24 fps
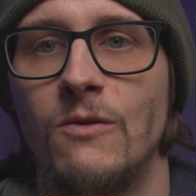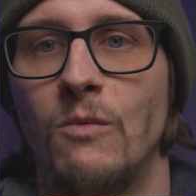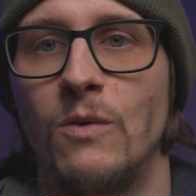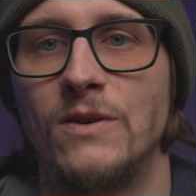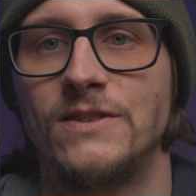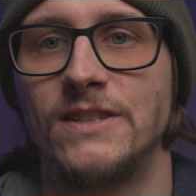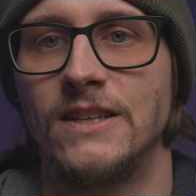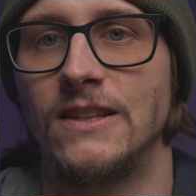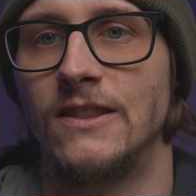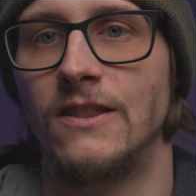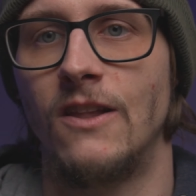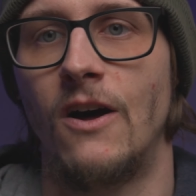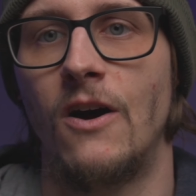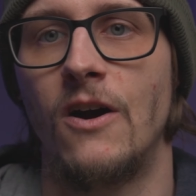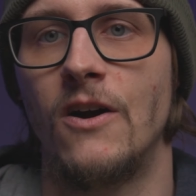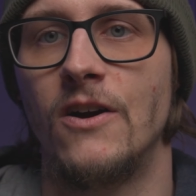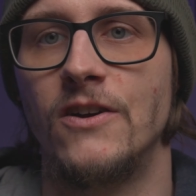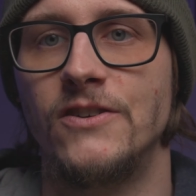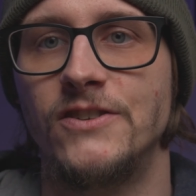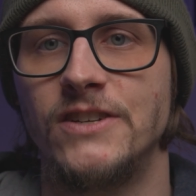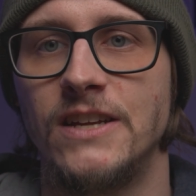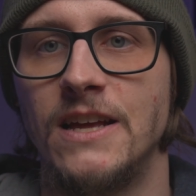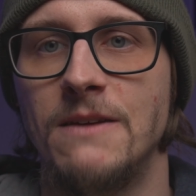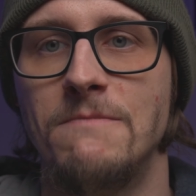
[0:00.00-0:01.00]
was a
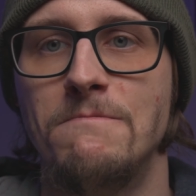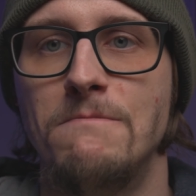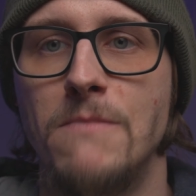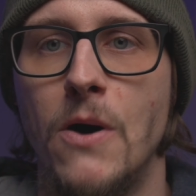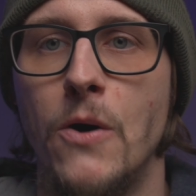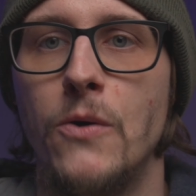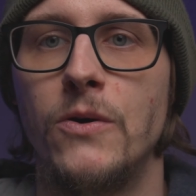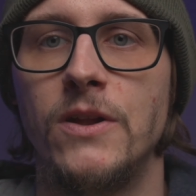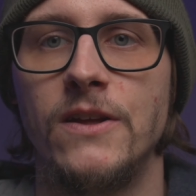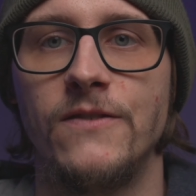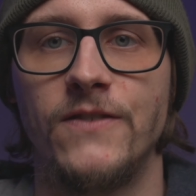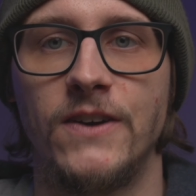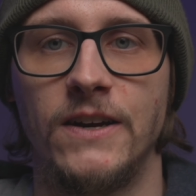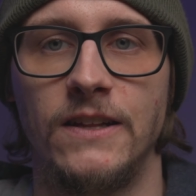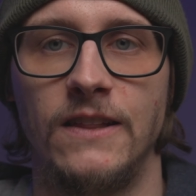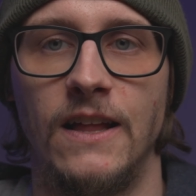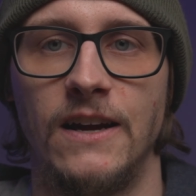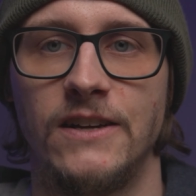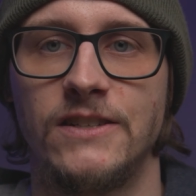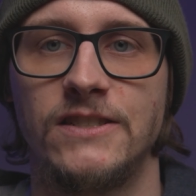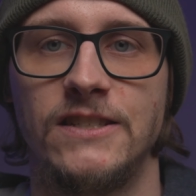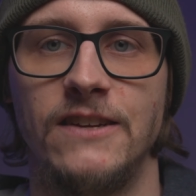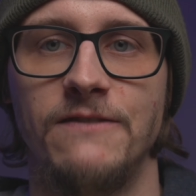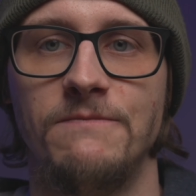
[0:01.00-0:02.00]
large, emotive
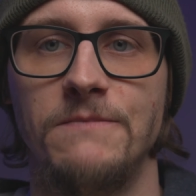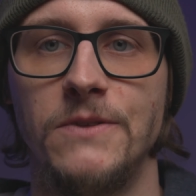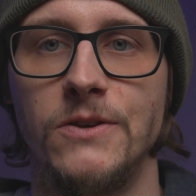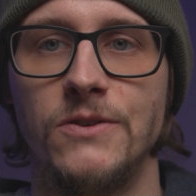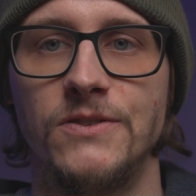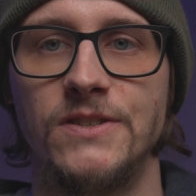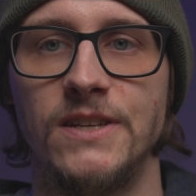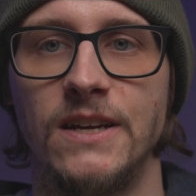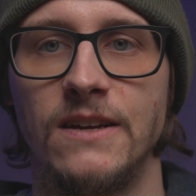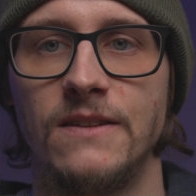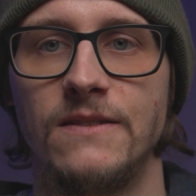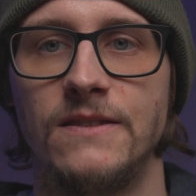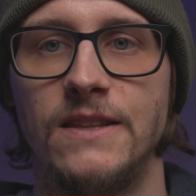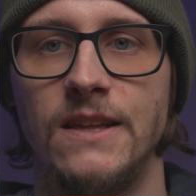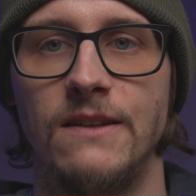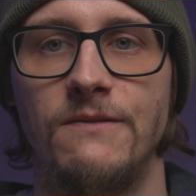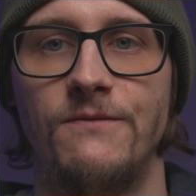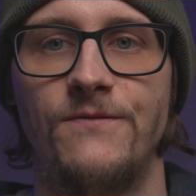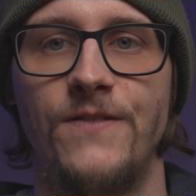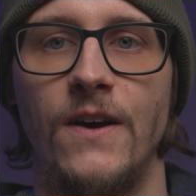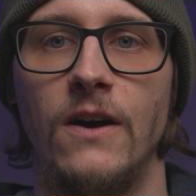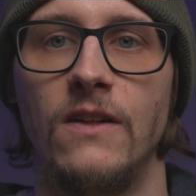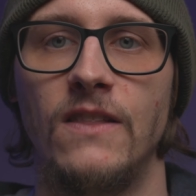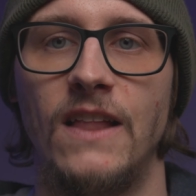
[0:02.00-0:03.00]
collection of music that
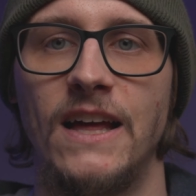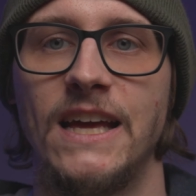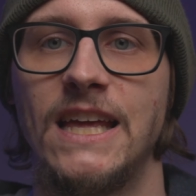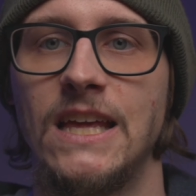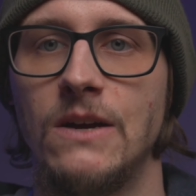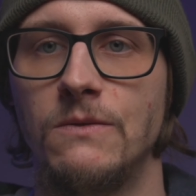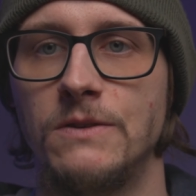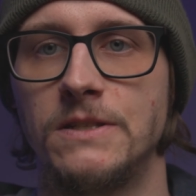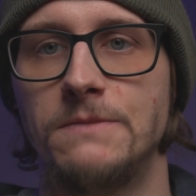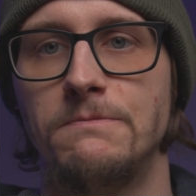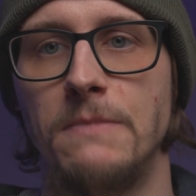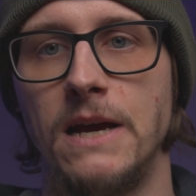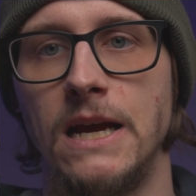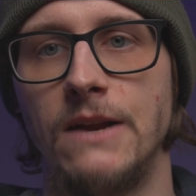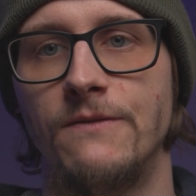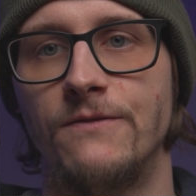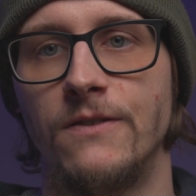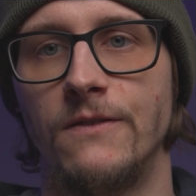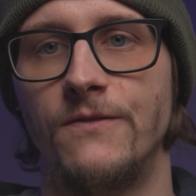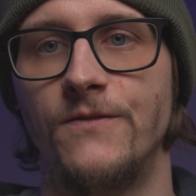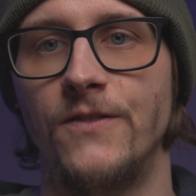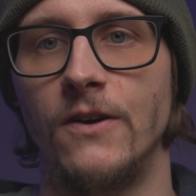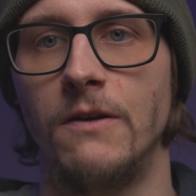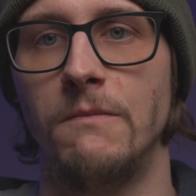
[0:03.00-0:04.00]
felt like it was made
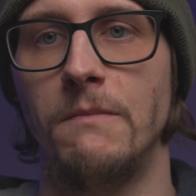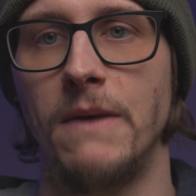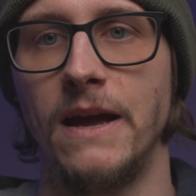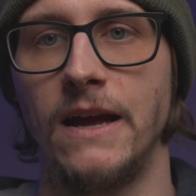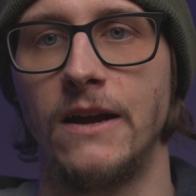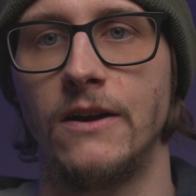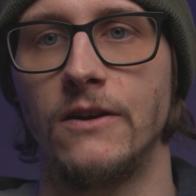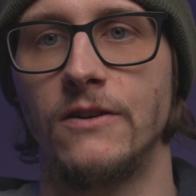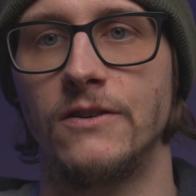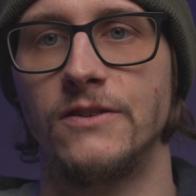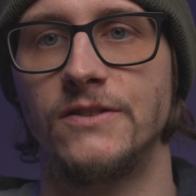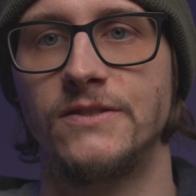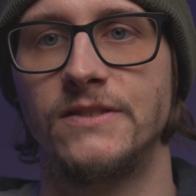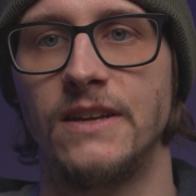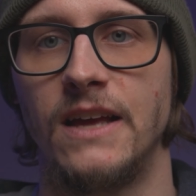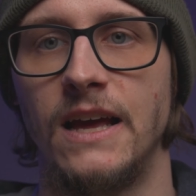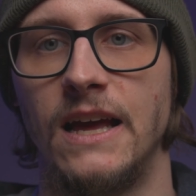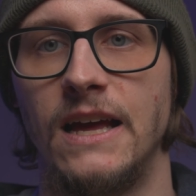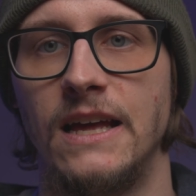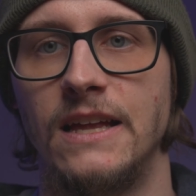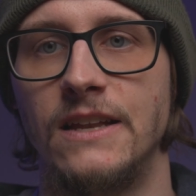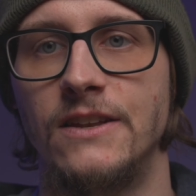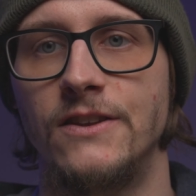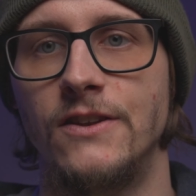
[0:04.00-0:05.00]
for filmmakers
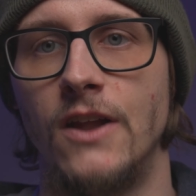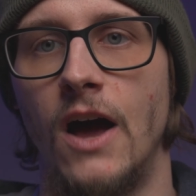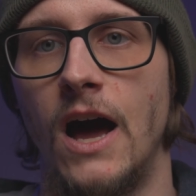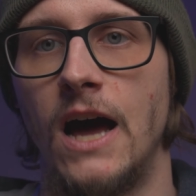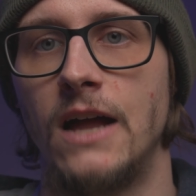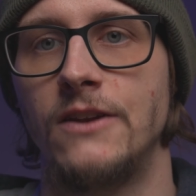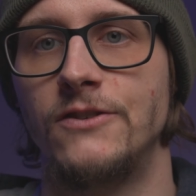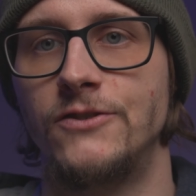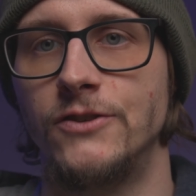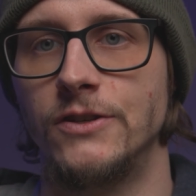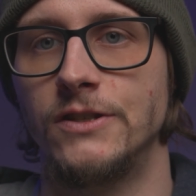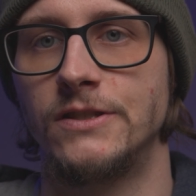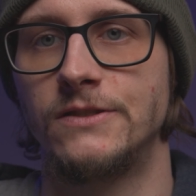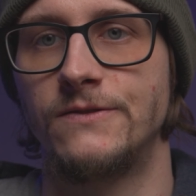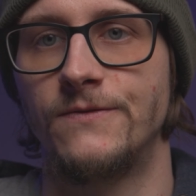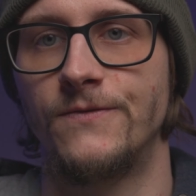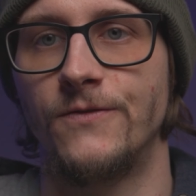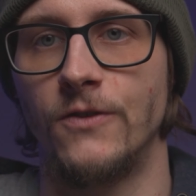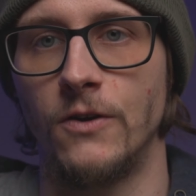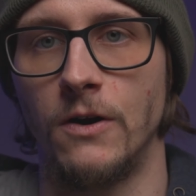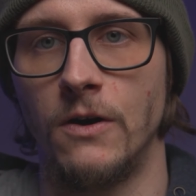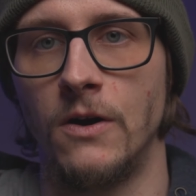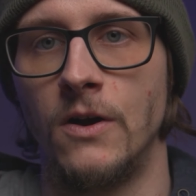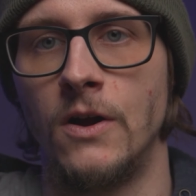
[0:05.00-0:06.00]
and not just
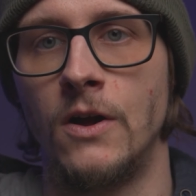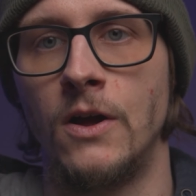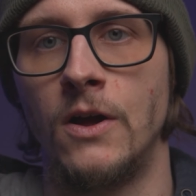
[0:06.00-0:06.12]
for